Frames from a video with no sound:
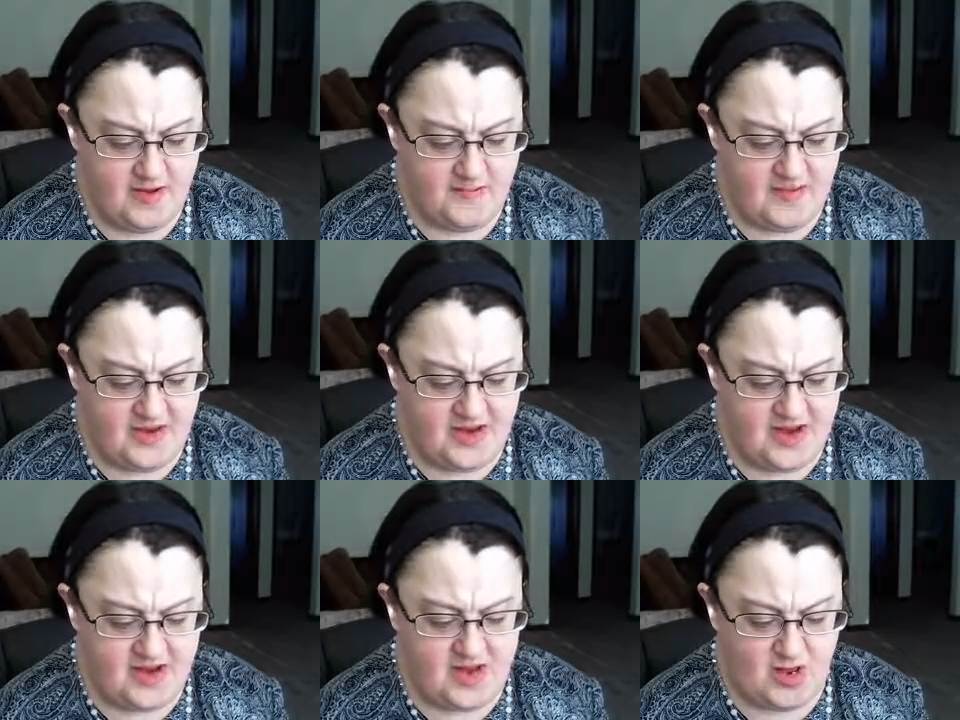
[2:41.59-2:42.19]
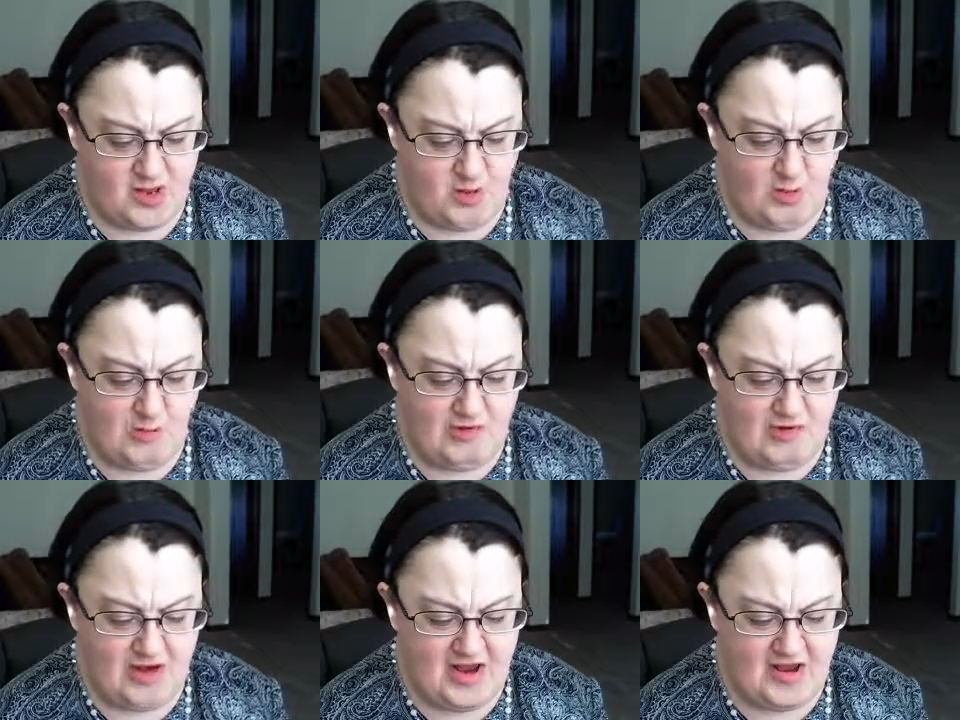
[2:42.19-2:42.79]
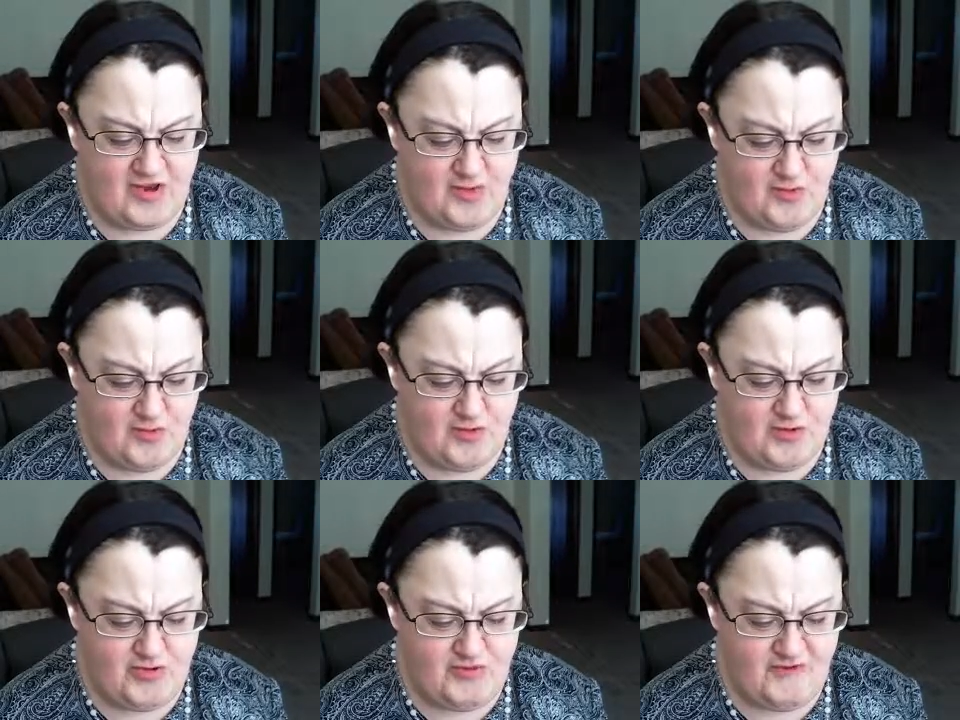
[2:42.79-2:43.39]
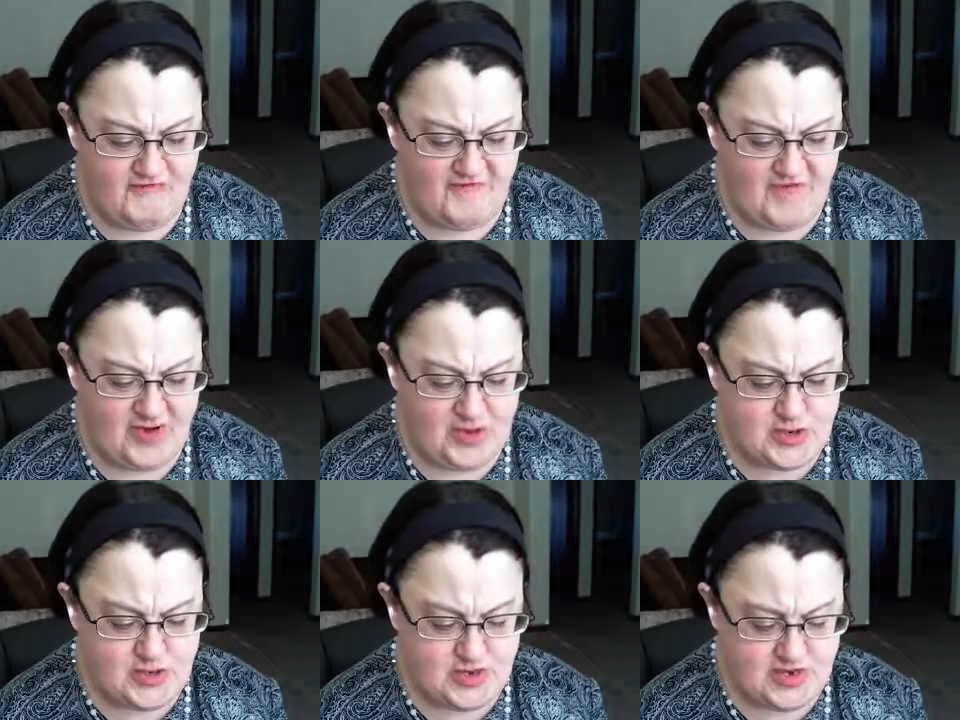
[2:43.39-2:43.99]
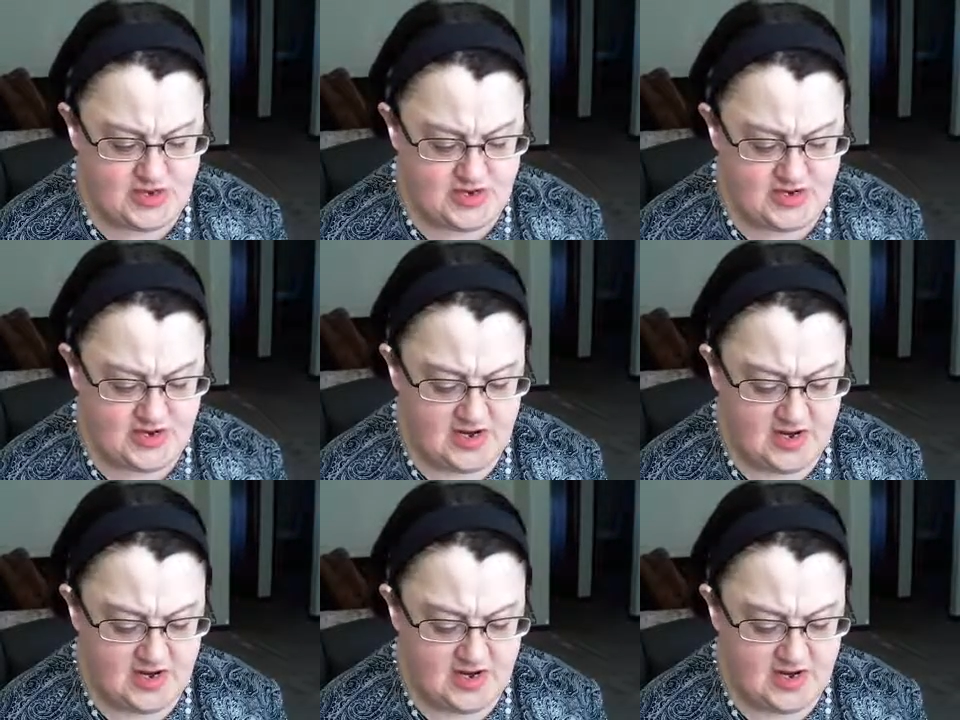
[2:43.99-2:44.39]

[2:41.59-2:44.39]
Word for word: because the Lord has heard your affliction.